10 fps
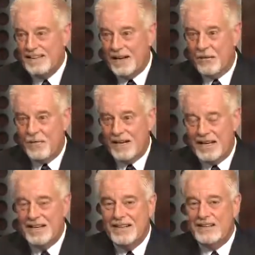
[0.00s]
The other
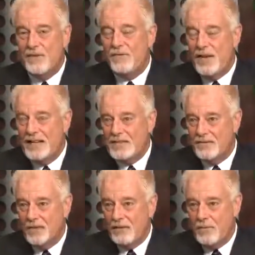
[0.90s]
thing,
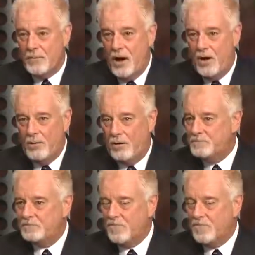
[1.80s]
defensively for Baltimore,